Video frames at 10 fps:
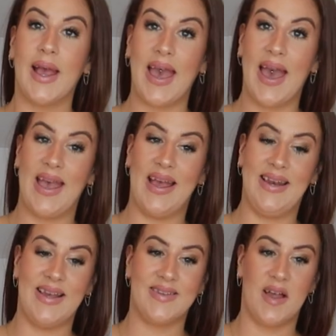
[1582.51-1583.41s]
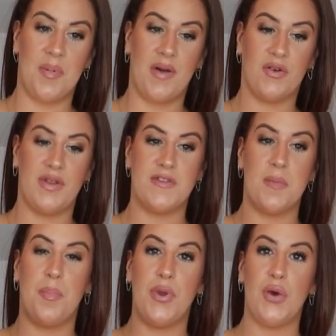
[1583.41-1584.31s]
Okay, next up, I've got
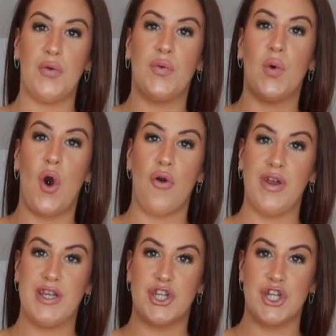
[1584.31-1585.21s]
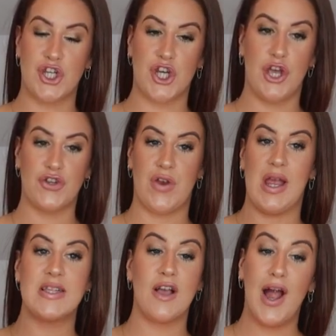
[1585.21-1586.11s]
this beautiful orange shirt
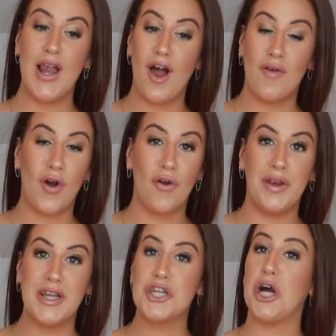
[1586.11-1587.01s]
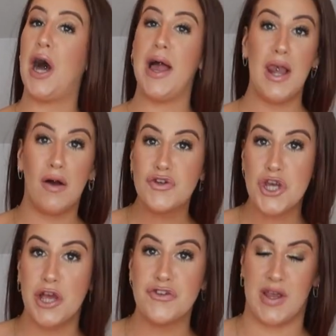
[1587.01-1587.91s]
dress. I love orange, I love
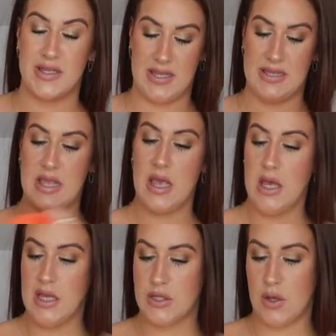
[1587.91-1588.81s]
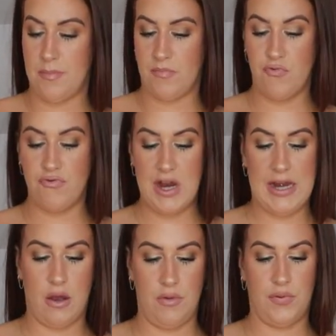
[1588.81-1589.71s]
shirt dresses. So I'm
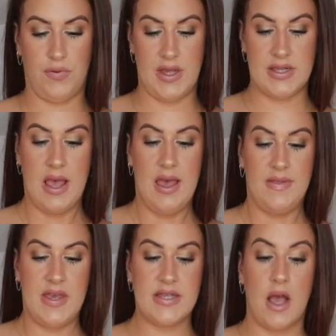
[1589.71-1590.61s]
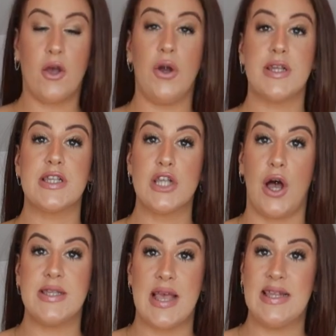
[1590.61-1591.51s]
really hopeful for this. This I got in a
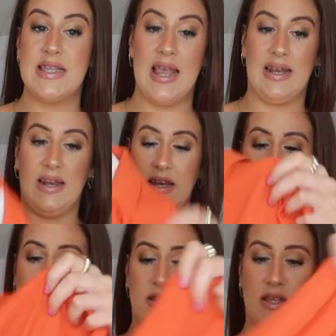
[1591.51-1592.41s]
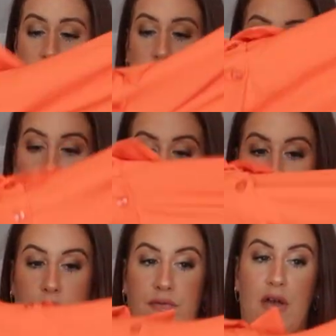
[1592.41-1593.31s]
size 18, and it doesn't
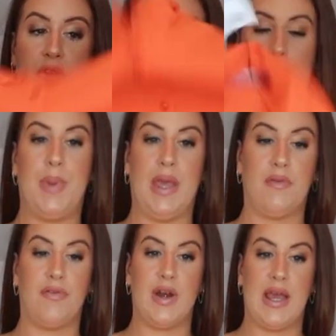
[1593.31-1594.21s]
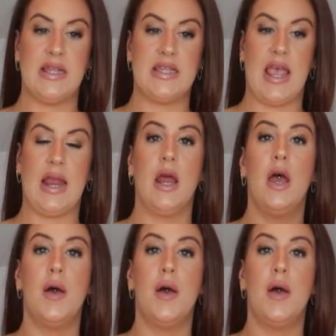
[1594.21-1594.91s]
look very big for an 18,